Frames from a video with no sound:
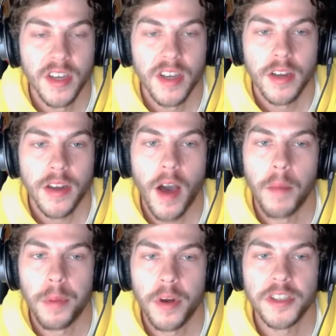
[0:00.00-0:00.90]
Now I'm
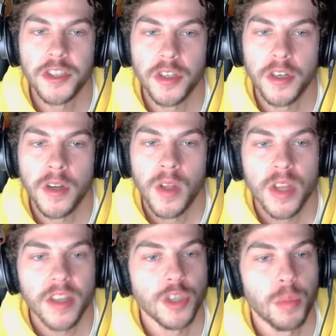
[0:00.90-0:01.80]
pretty sure
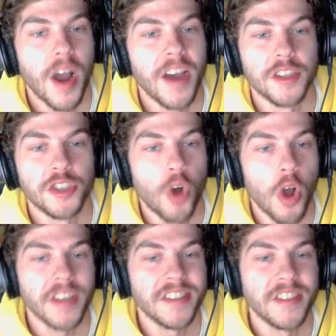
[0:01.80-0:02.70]
these are probably the
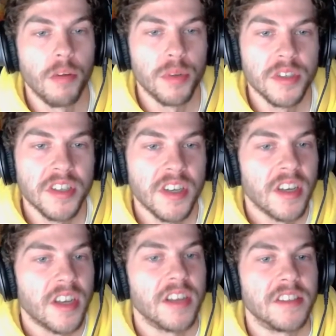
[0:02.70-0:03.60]
strongest numbers
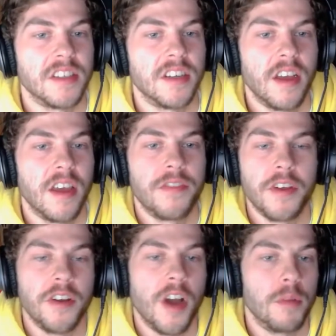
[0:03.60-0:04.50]
because if they're
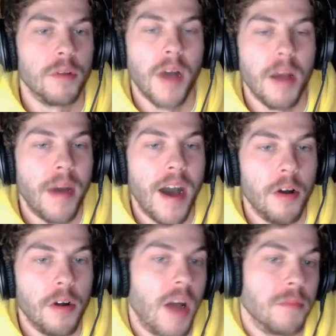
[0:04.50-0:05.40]
numbered by
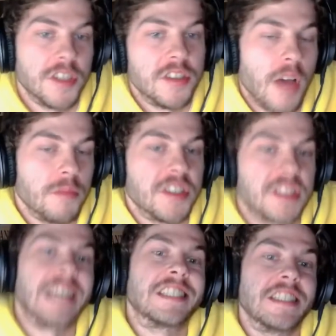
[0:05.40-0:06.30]
power, I'm just
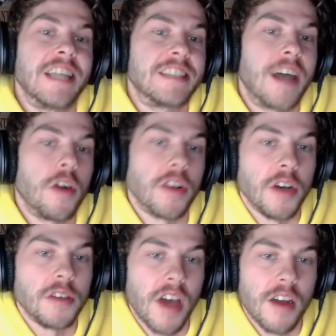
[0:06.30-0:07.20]
guessing that's how it
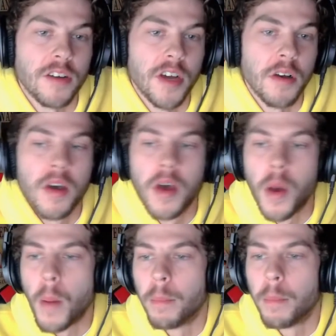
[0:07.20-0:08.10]
goes. I don't know,
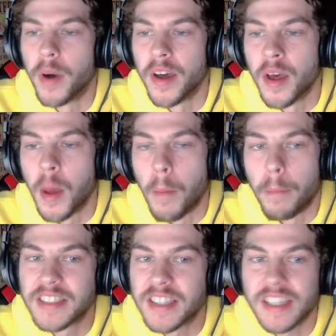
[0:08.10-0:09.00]
but
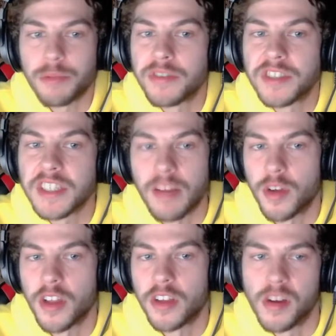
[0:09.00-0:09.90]
basically we've seen every
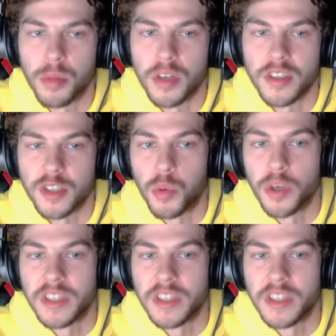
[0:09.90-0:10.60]
other number at this point.